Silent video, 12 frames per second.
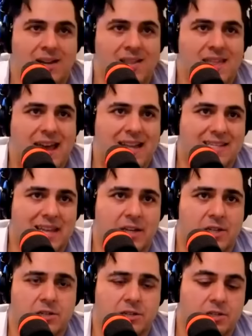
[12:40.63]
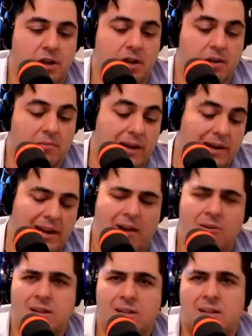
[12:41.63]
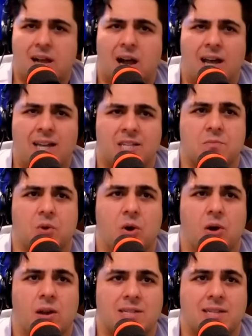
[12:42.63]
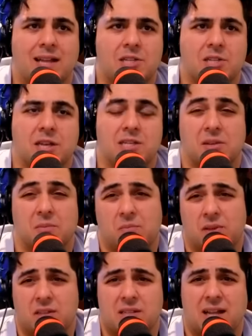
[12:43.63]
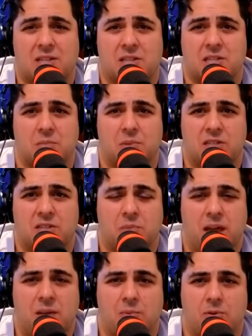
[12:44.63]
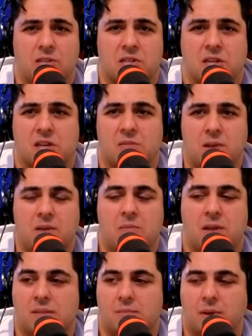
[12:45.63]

on in that section to talk about how uh, it's more it's not just the it's not just a piece of paper it's a commitment no.